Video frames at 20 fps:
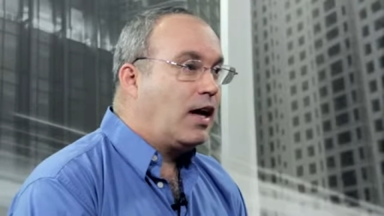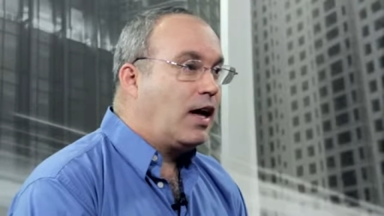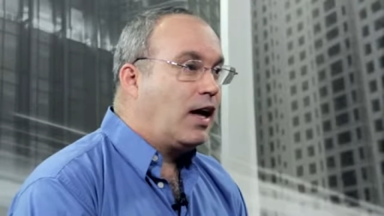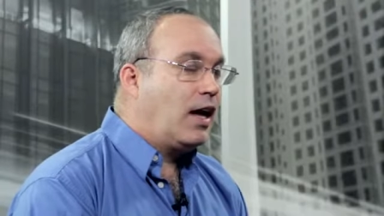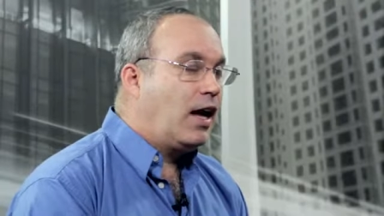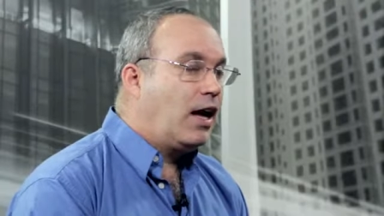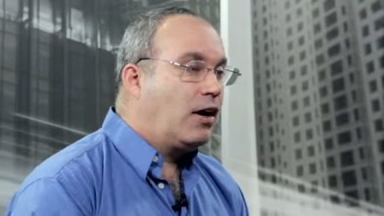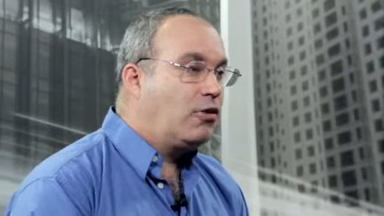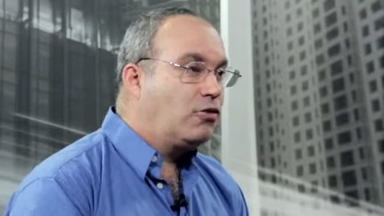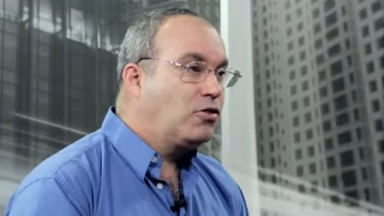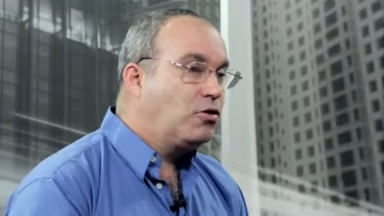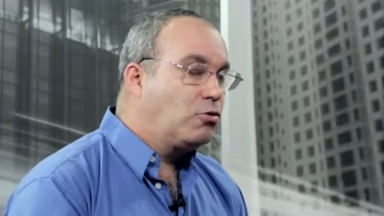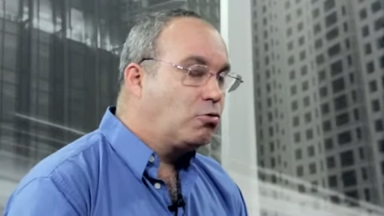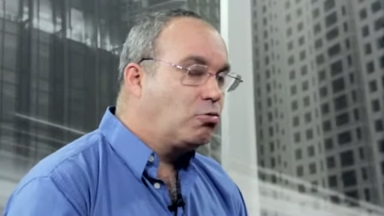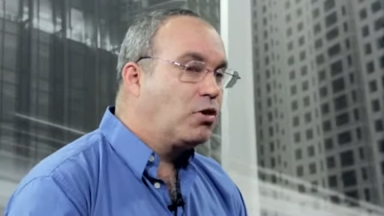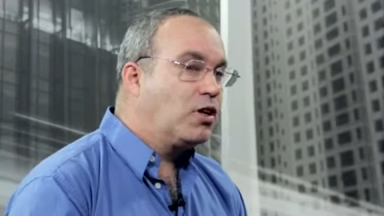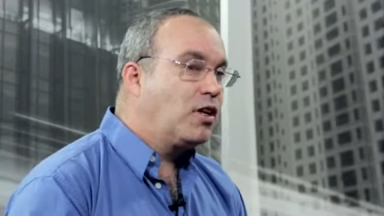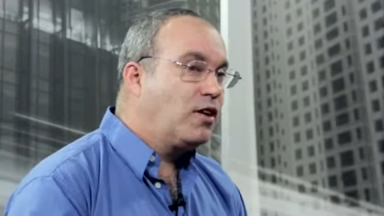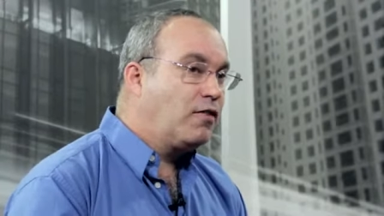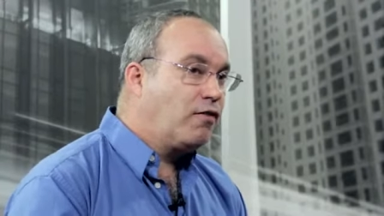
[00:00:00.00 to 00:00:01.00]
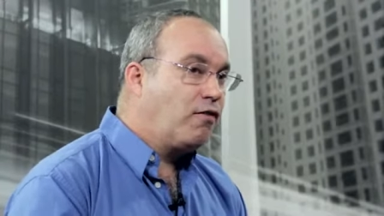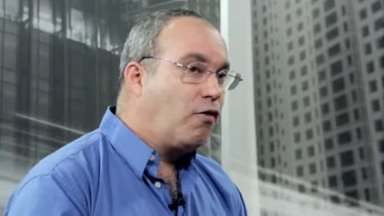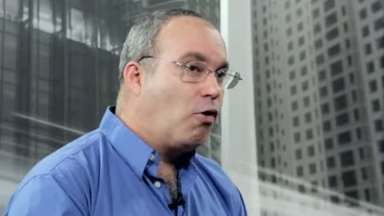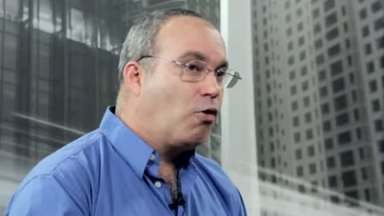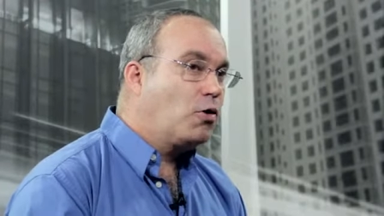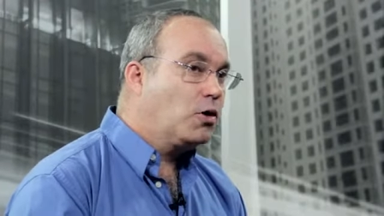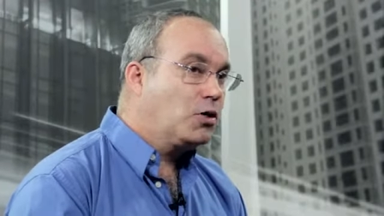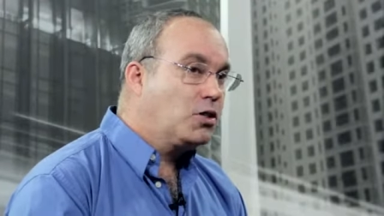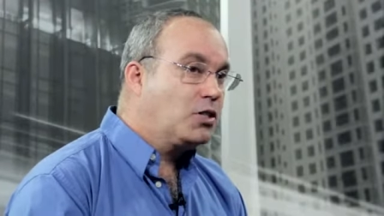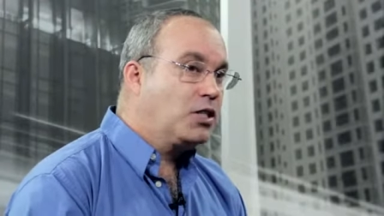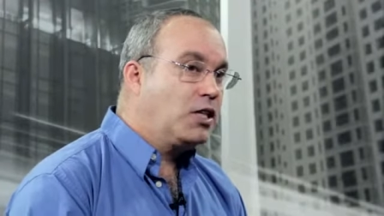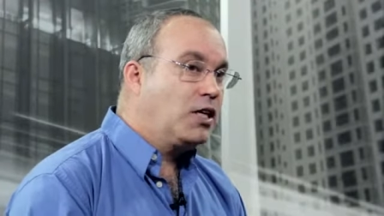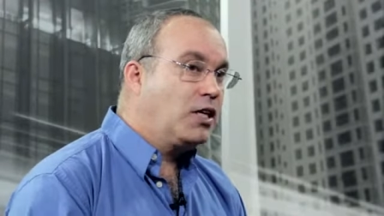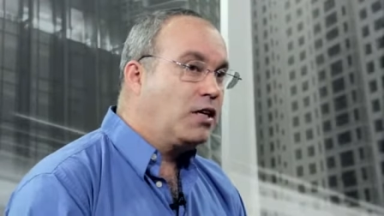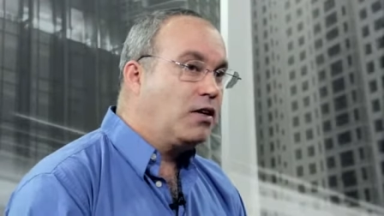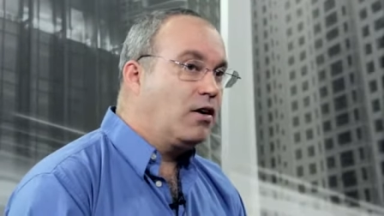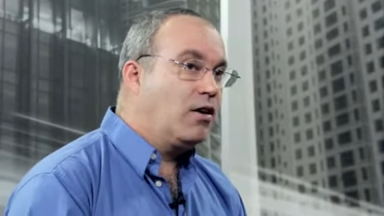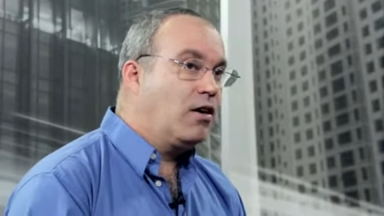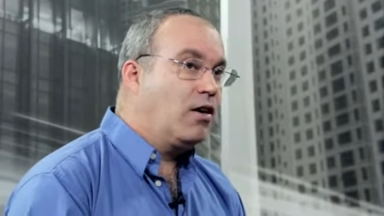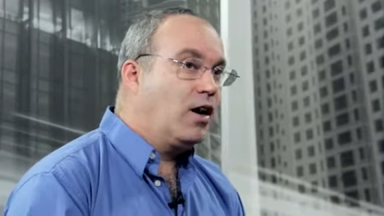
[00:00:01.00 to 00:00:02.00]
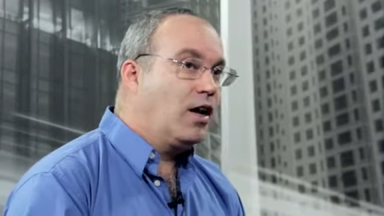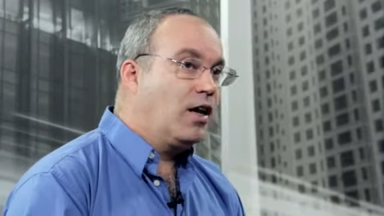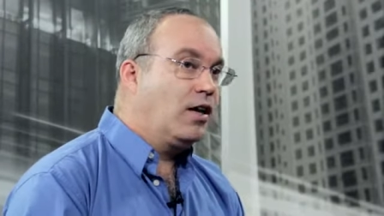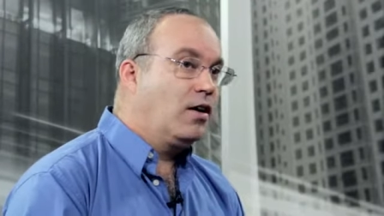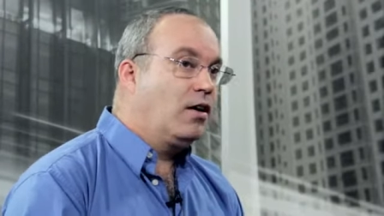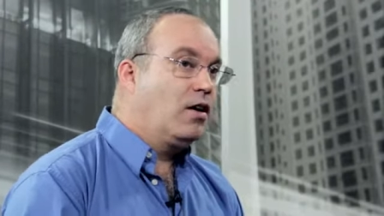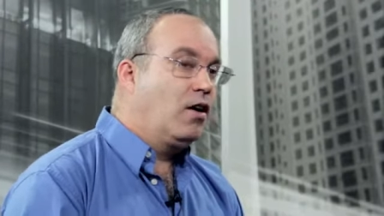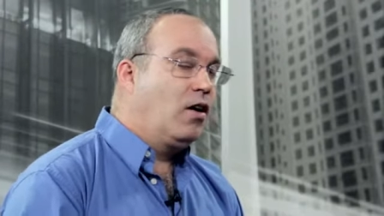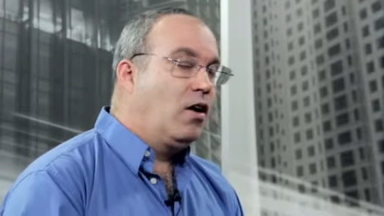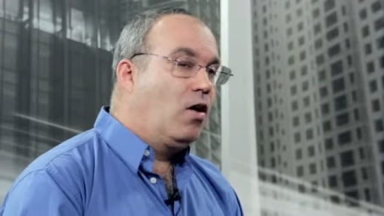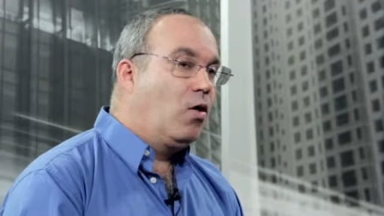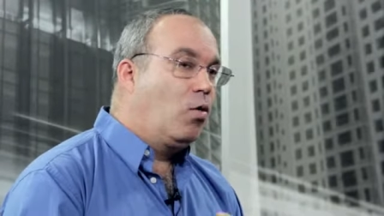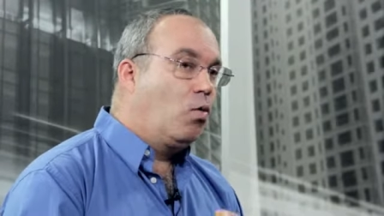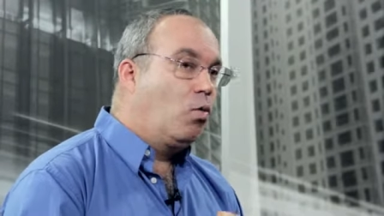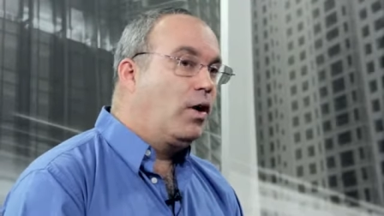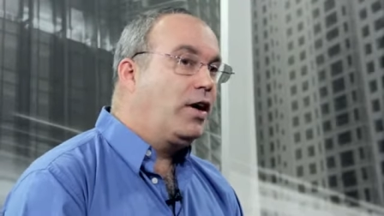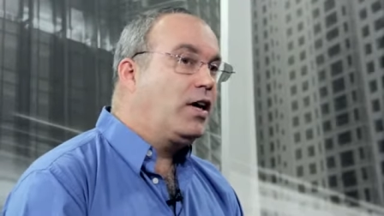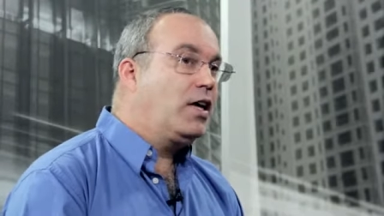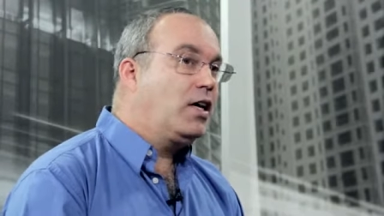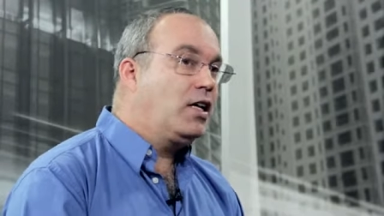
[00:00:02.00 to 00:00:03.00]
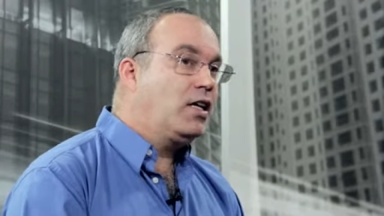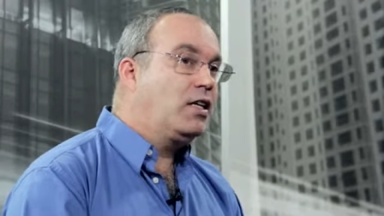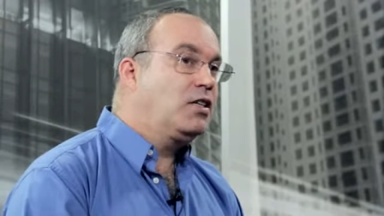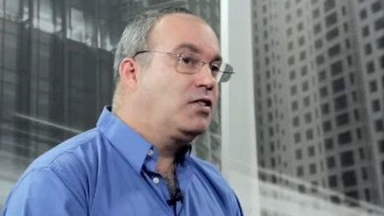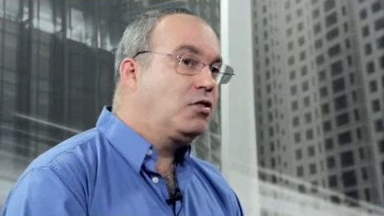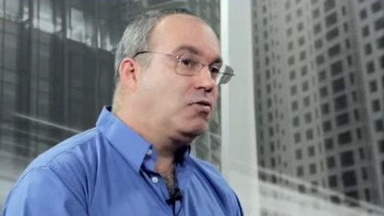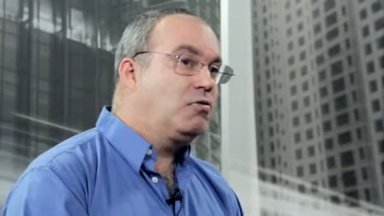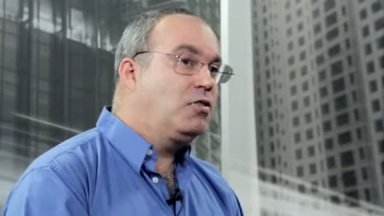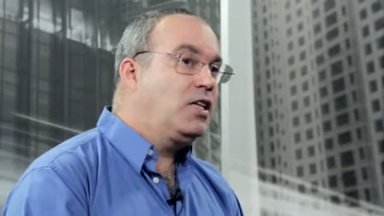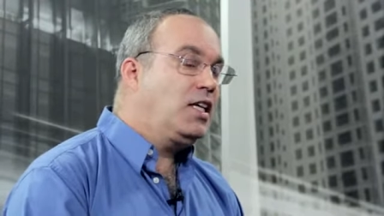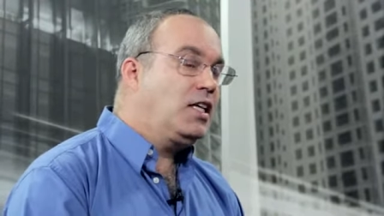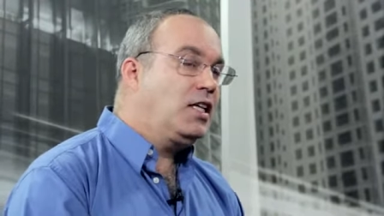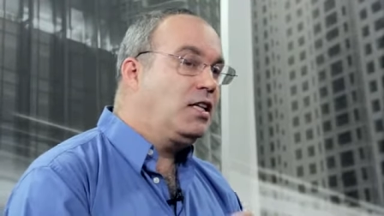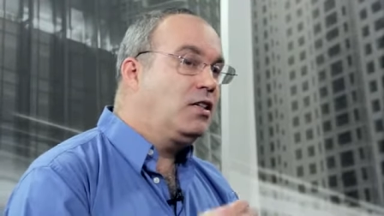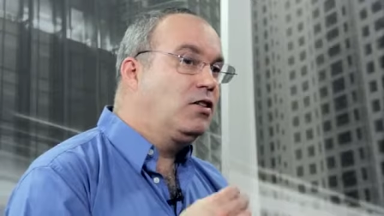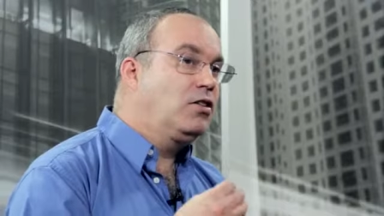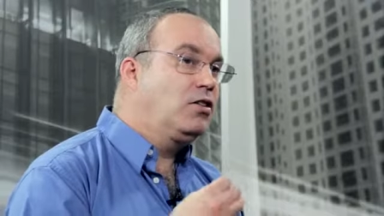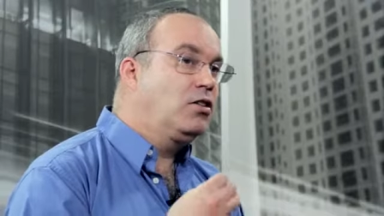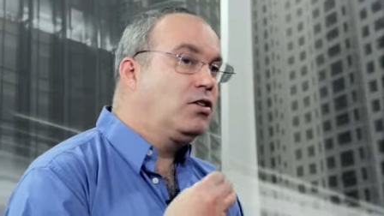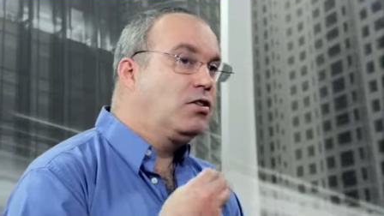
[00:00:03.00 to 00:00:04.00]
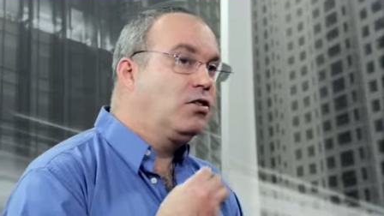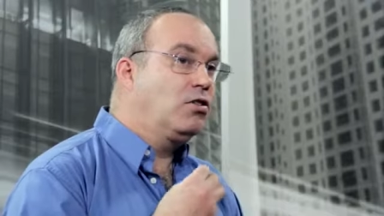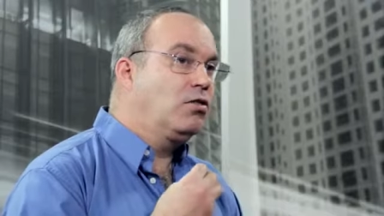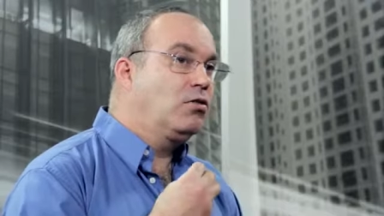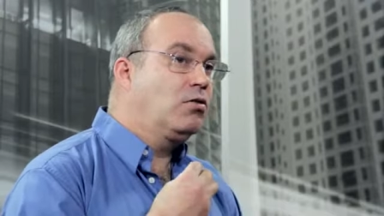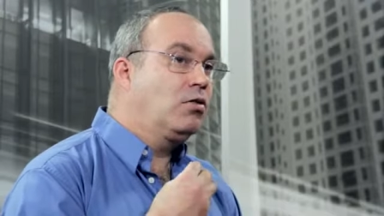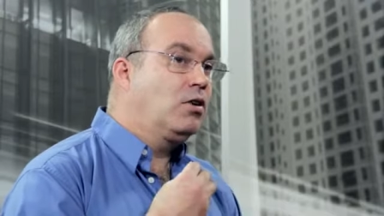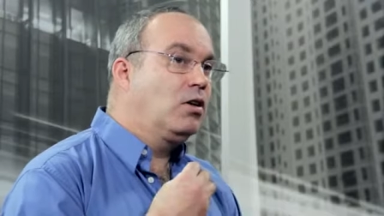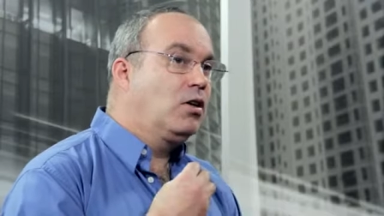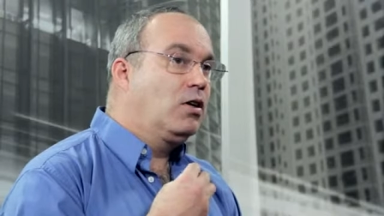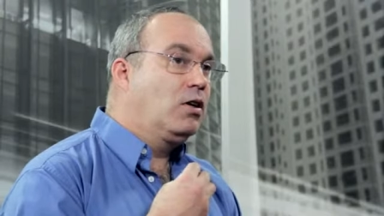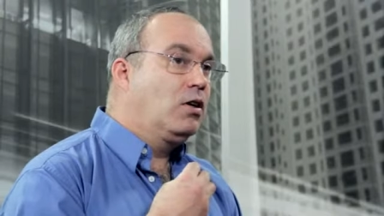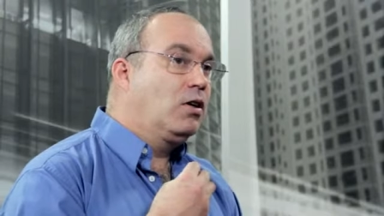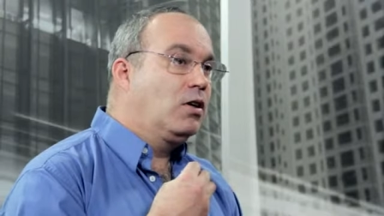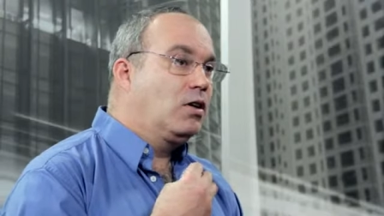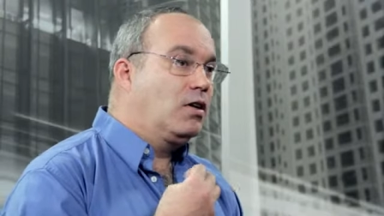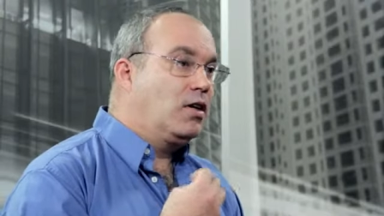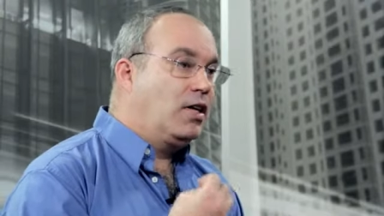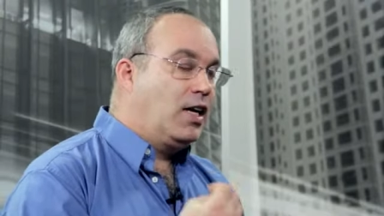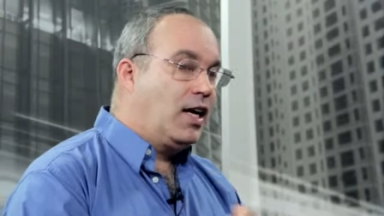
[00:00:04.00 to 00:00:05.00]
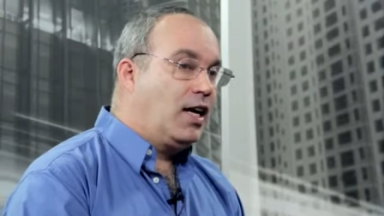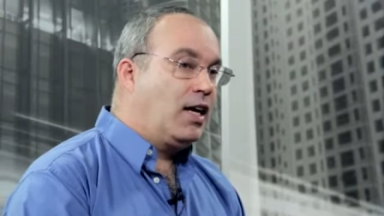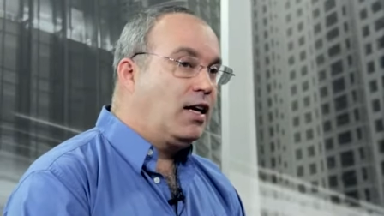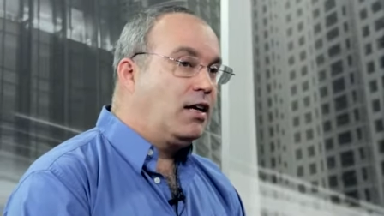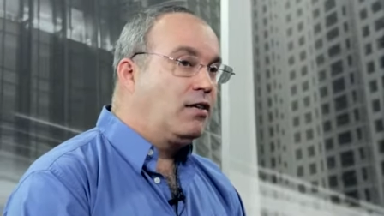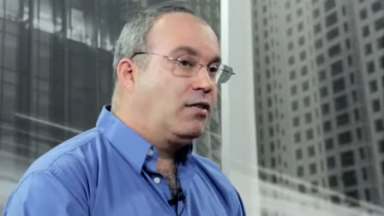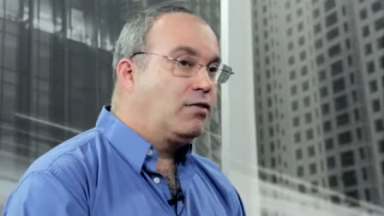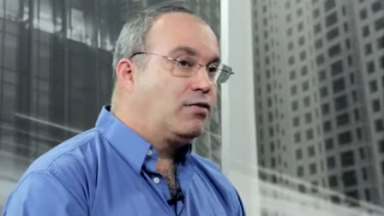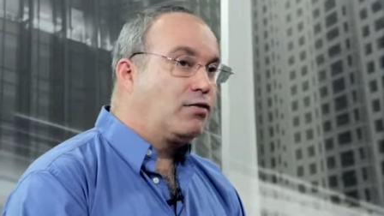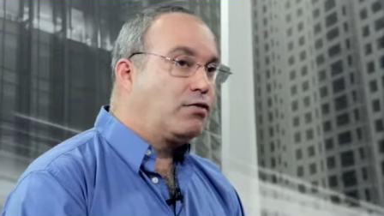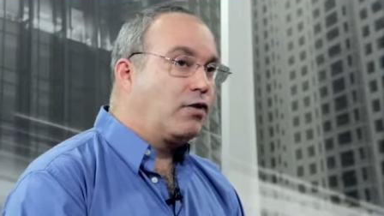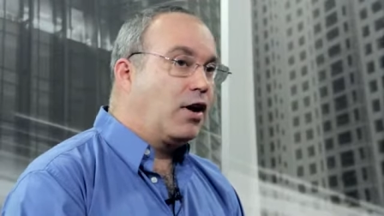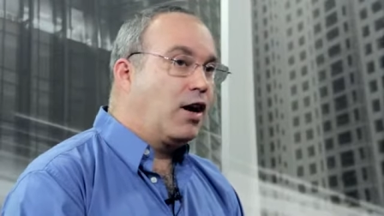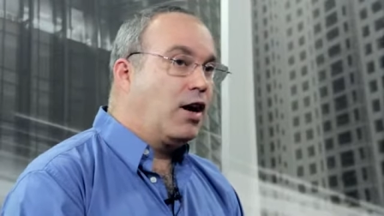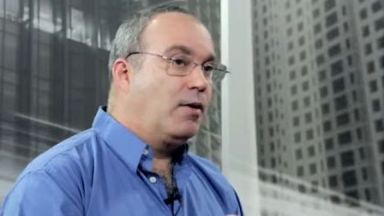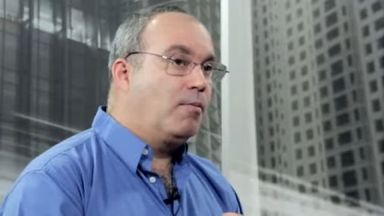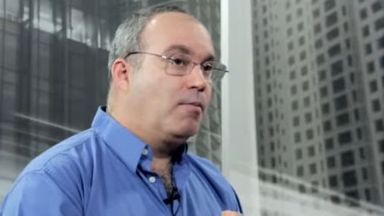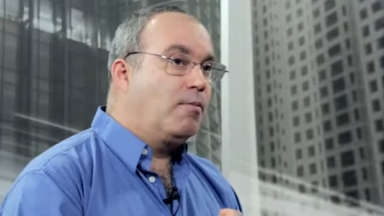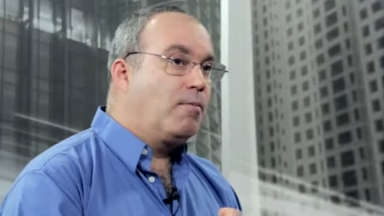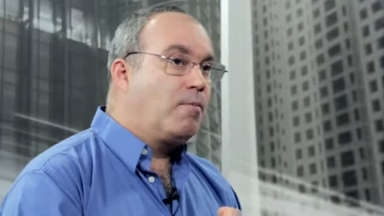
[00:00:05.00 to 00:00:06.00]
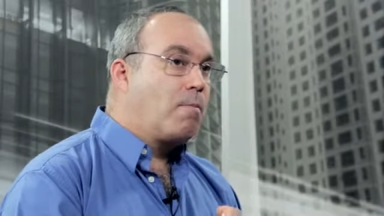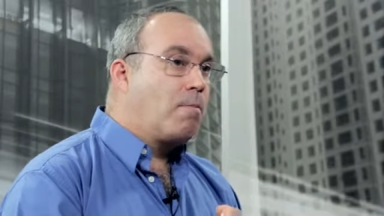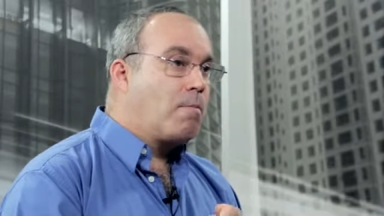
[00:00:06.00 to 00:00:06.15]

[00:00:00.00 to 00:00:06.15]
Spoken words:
how to really focus in on what it is you need to gain from